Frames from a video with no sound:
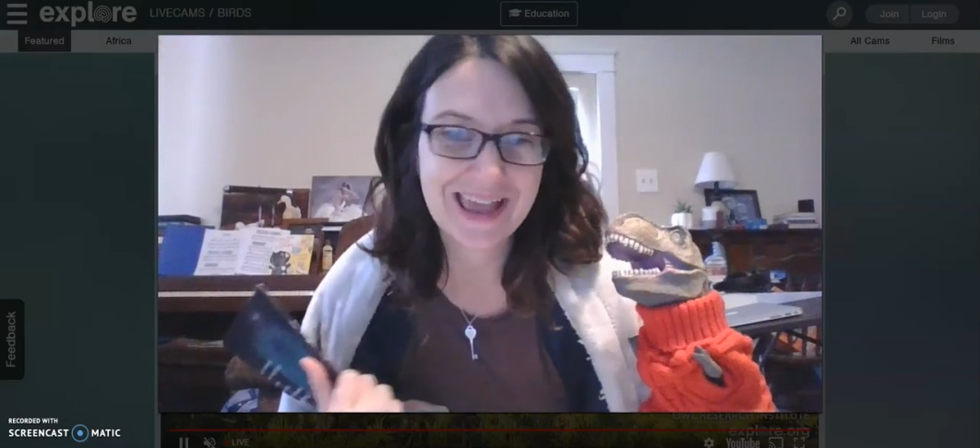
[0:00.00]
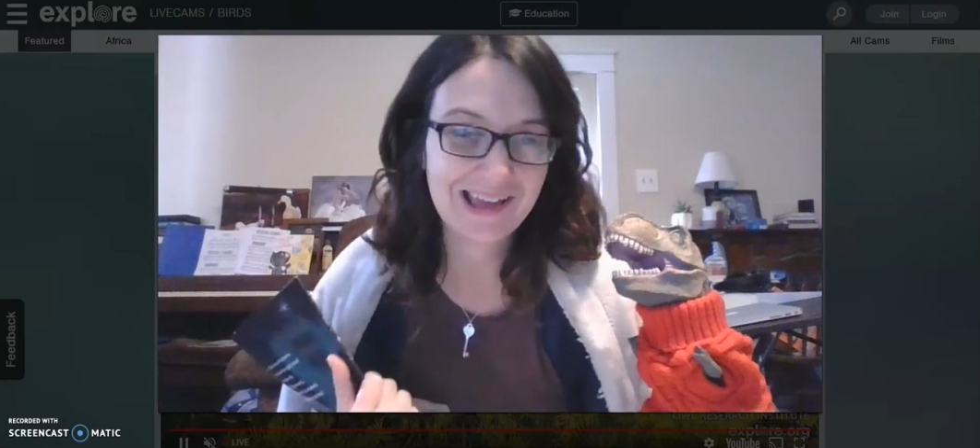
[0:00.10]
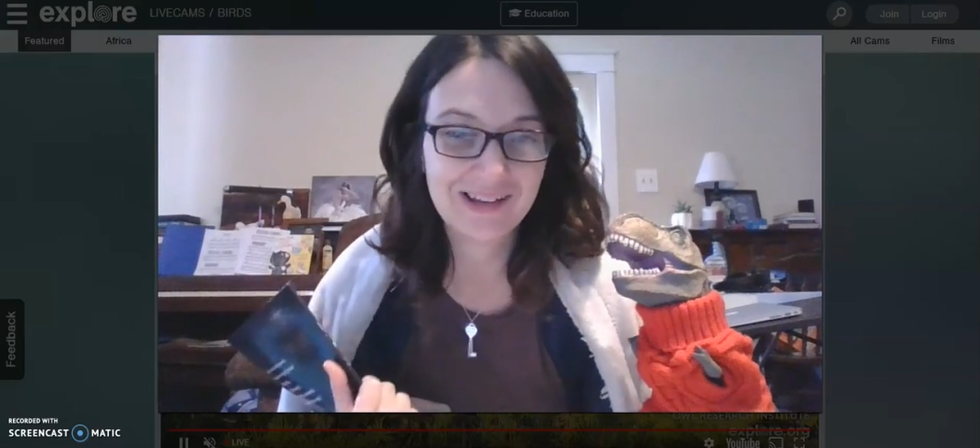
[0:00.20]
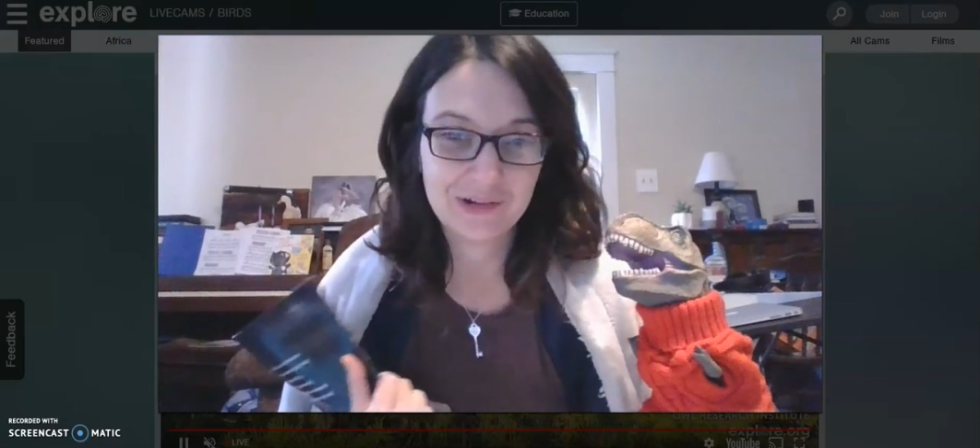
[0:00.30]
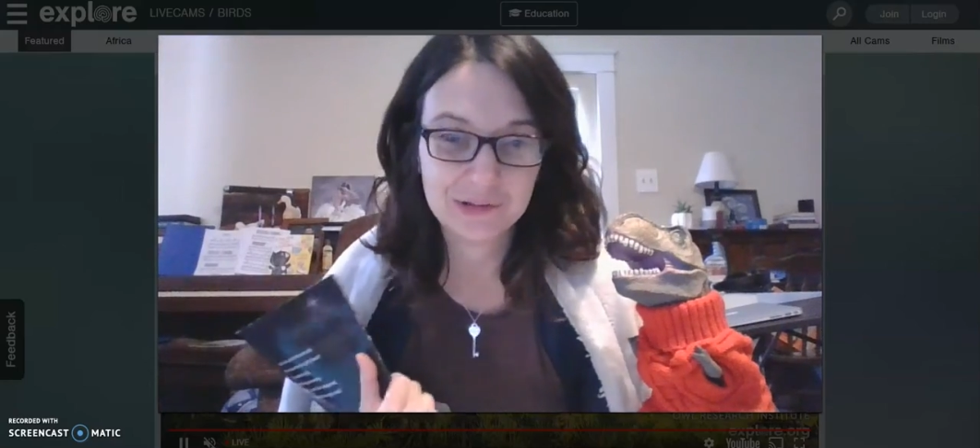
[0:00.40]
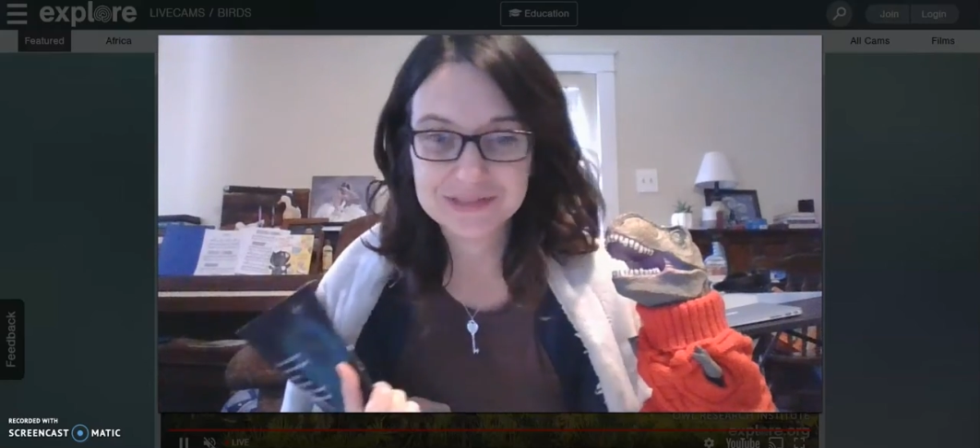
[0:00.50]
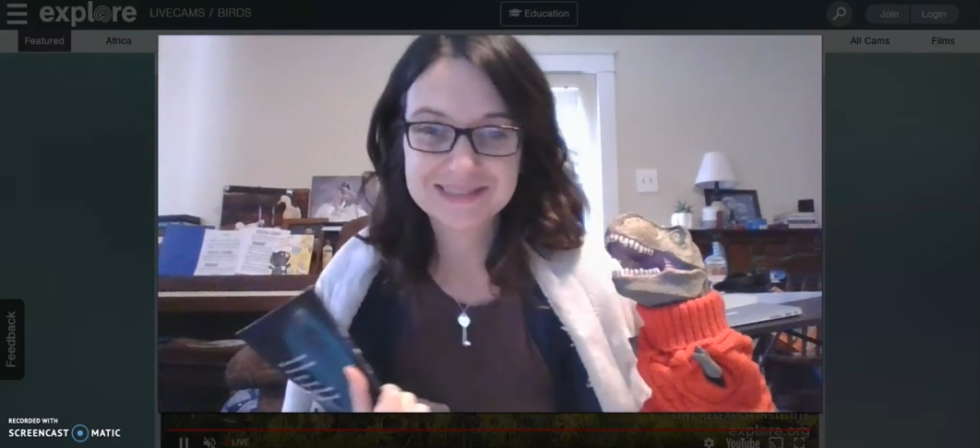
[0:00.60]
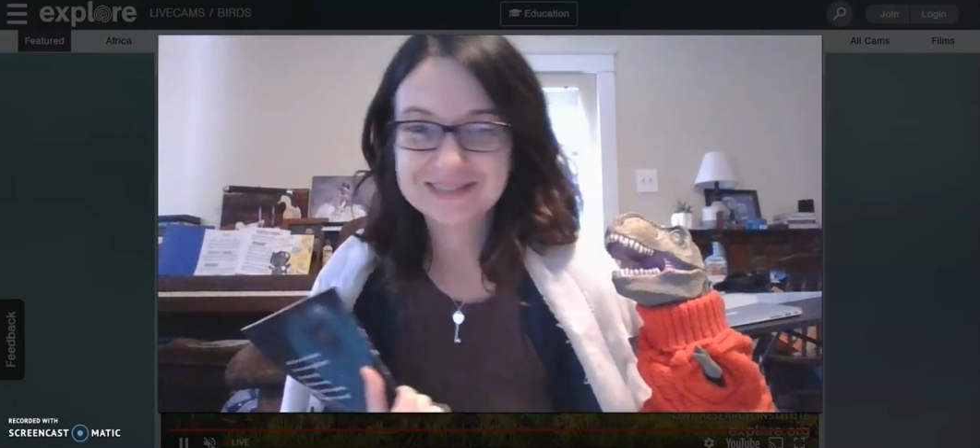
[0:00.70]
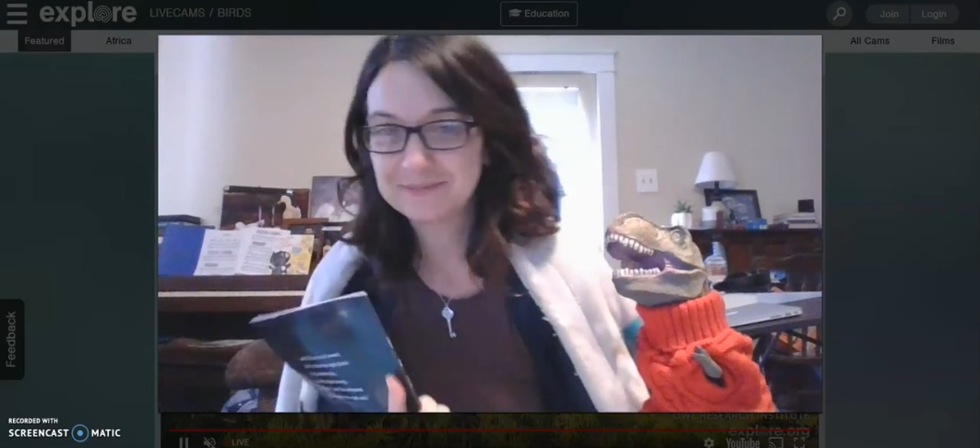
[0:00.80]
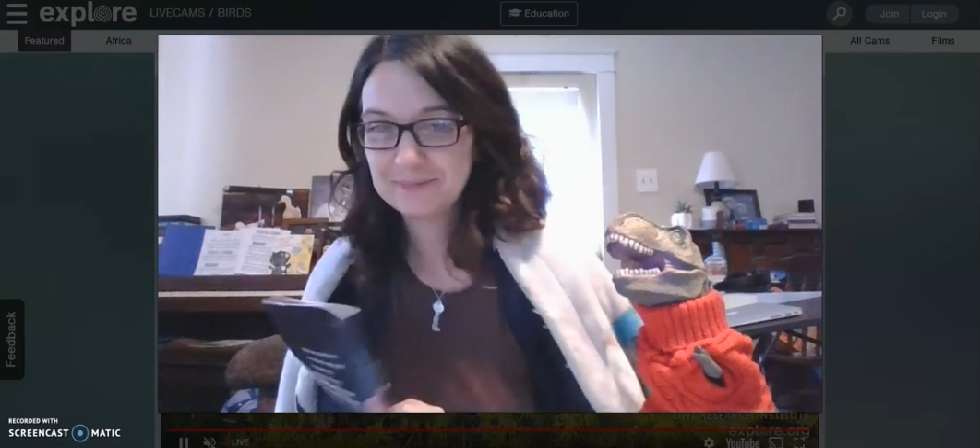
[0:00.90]
owls.
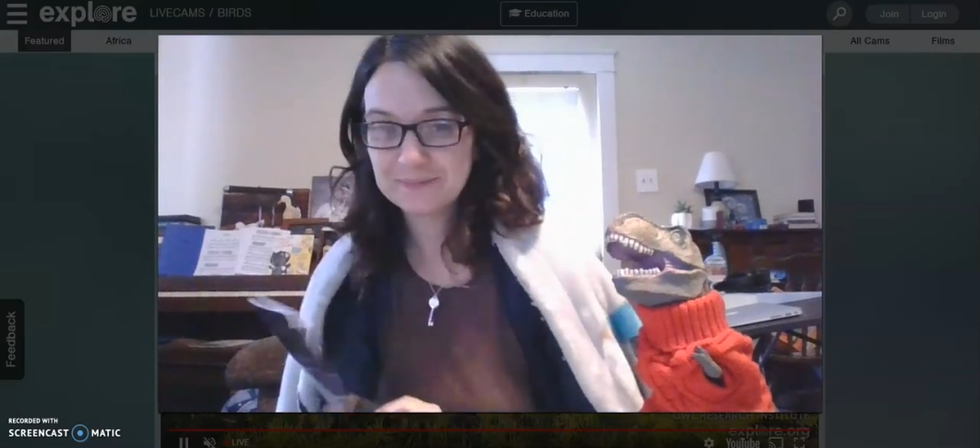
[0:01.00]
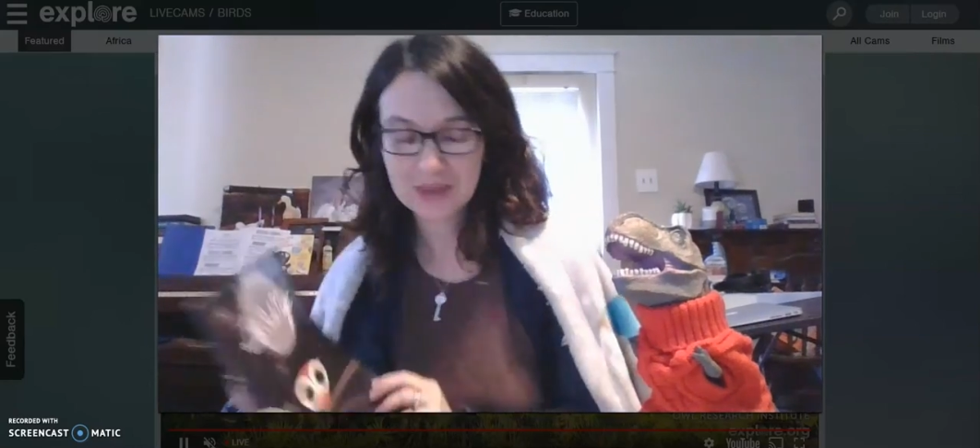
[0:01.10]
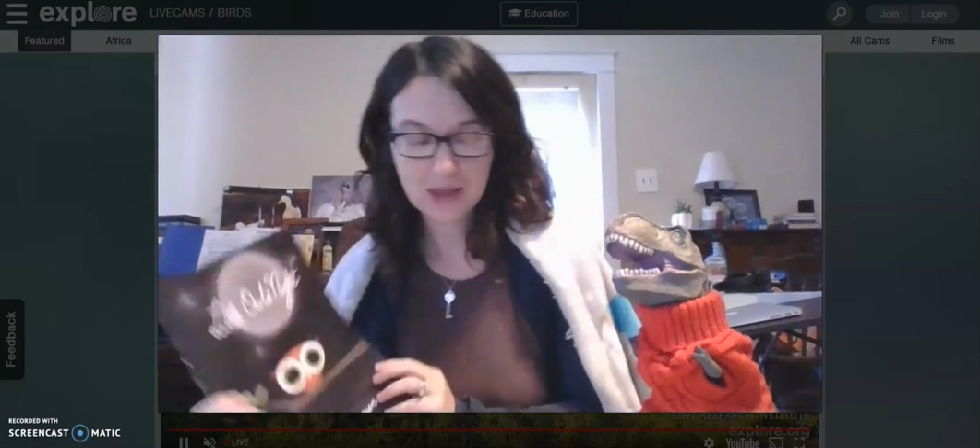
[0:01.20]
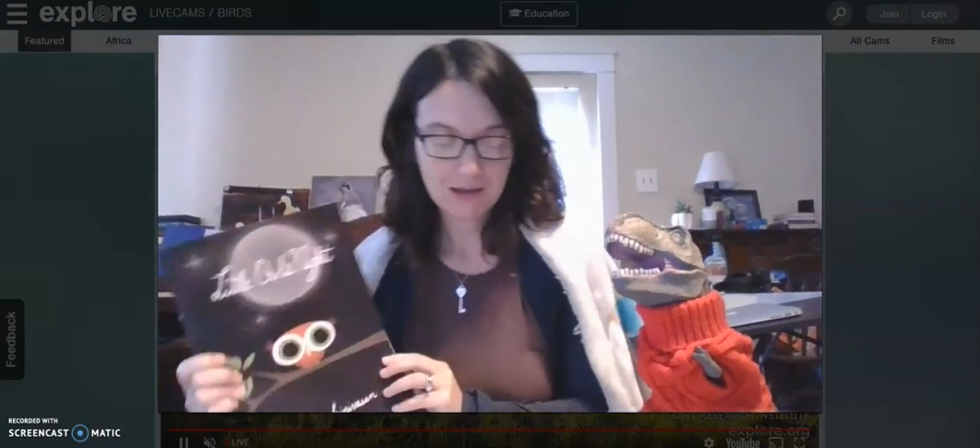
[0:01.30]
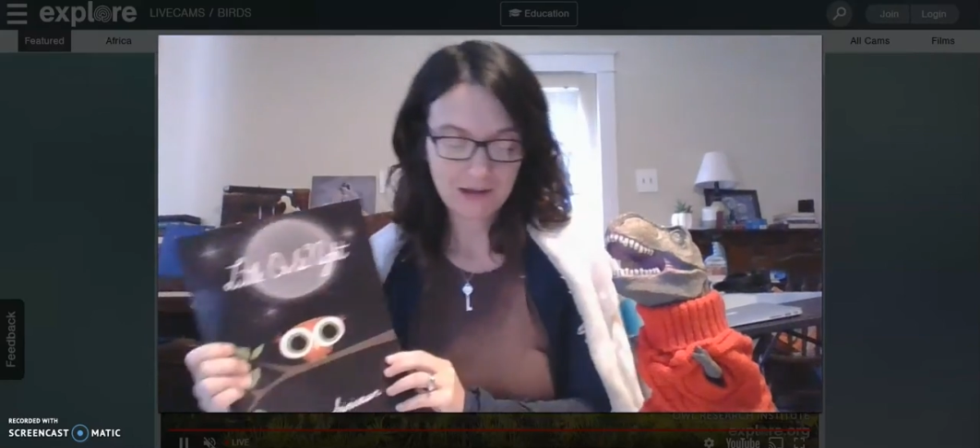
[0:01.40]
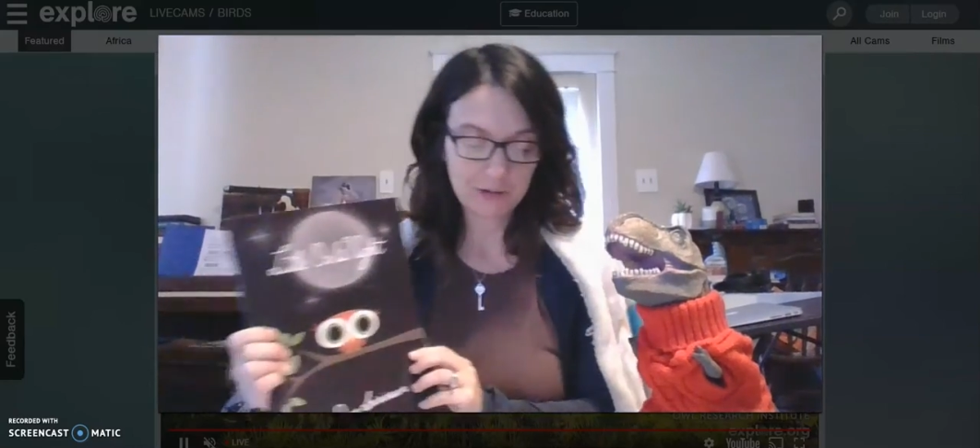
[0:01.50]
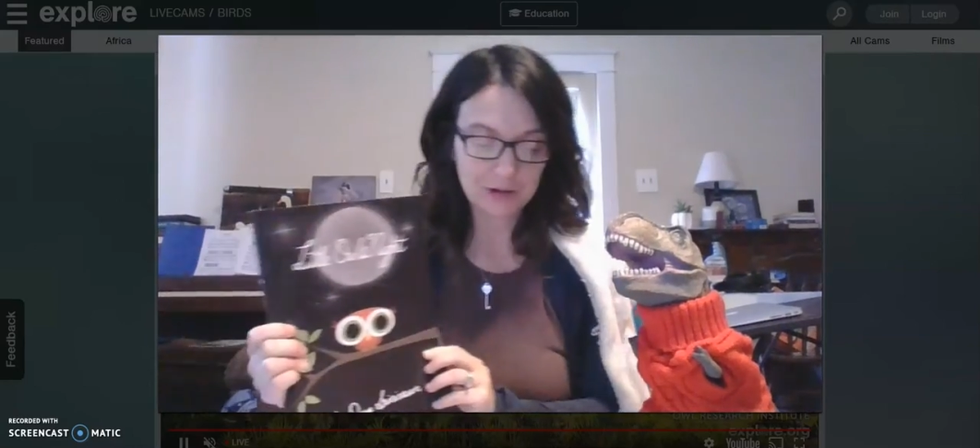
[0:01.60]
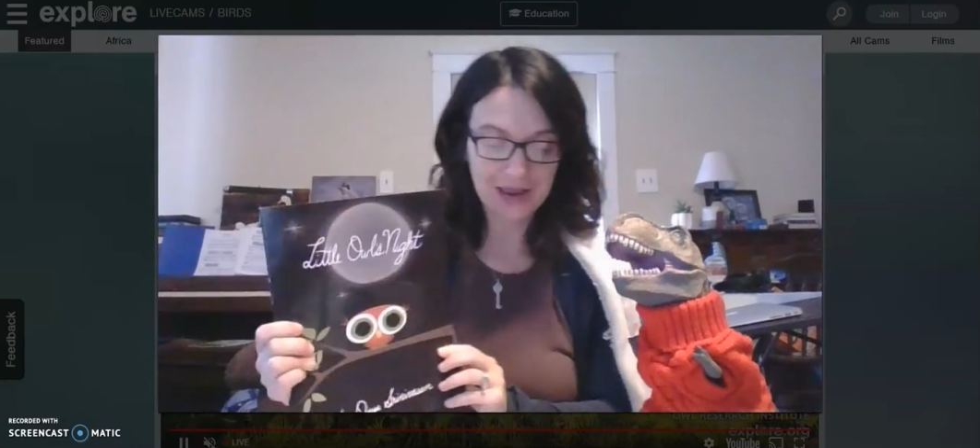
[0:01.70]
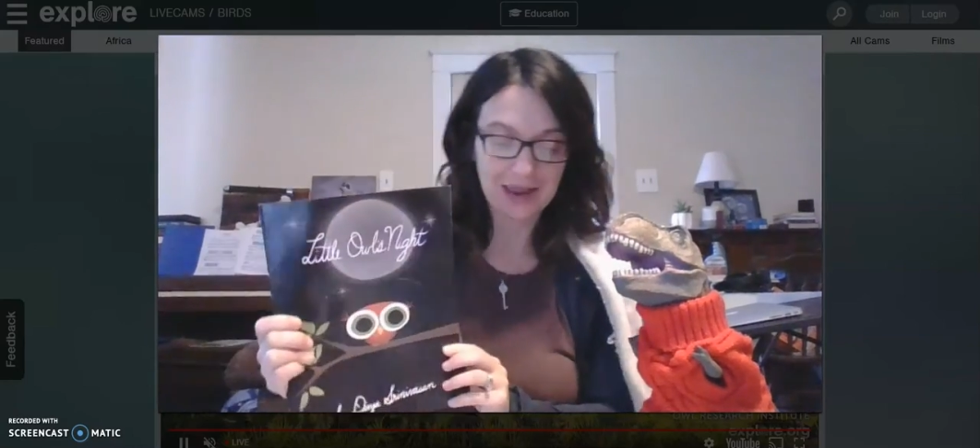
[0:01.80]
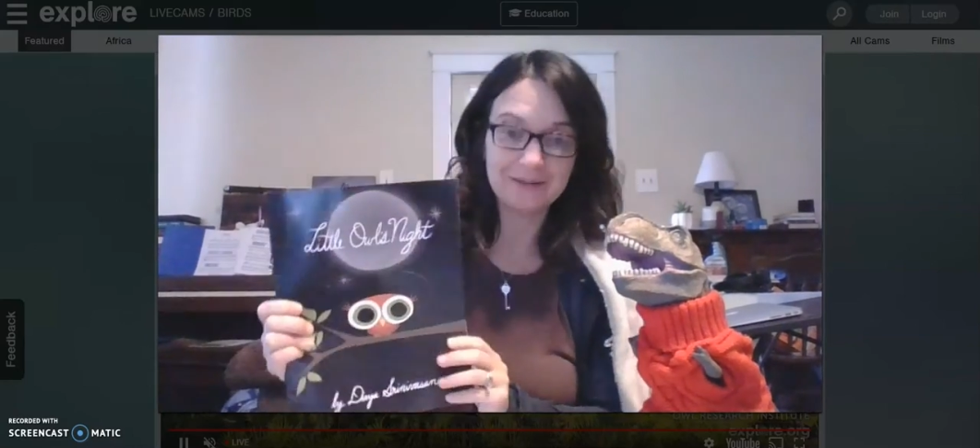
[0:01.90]

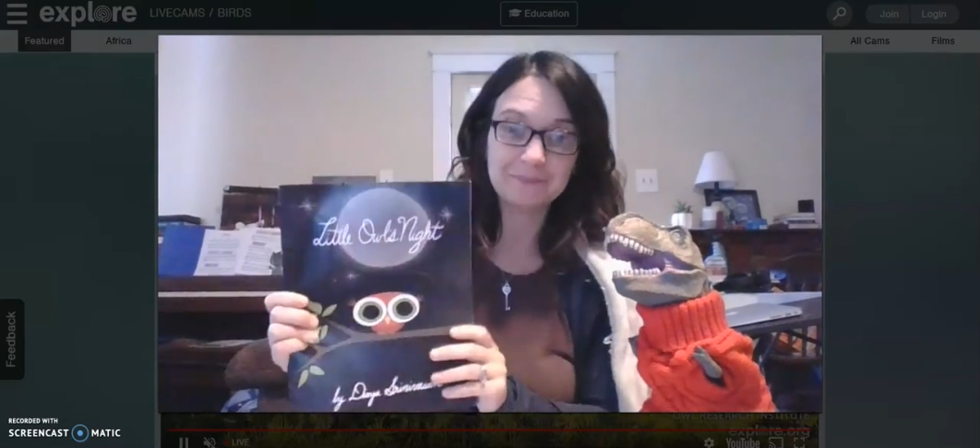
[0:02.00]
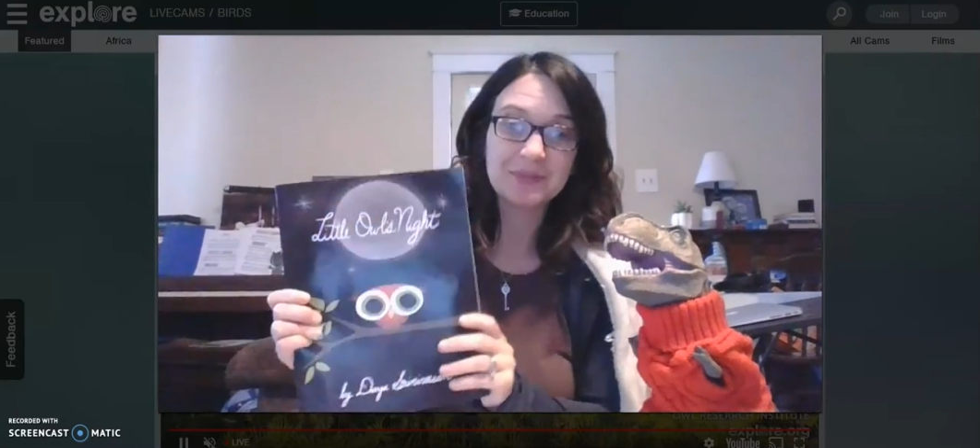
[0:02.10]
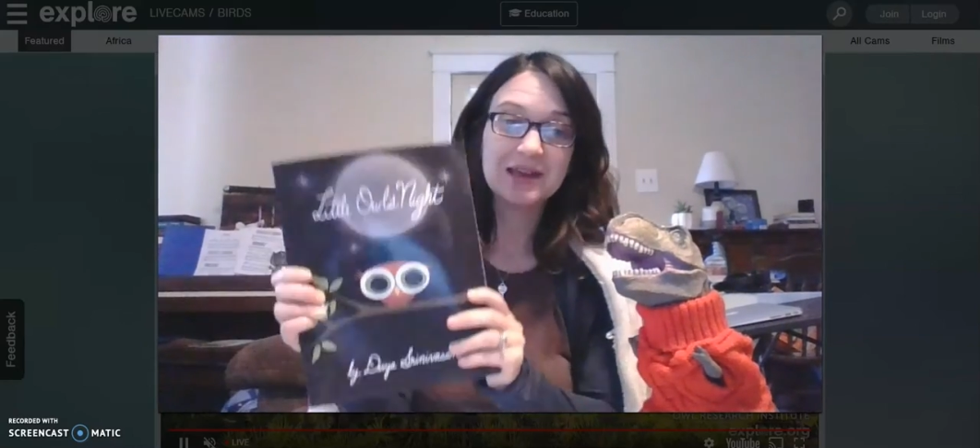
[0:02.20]
Okay,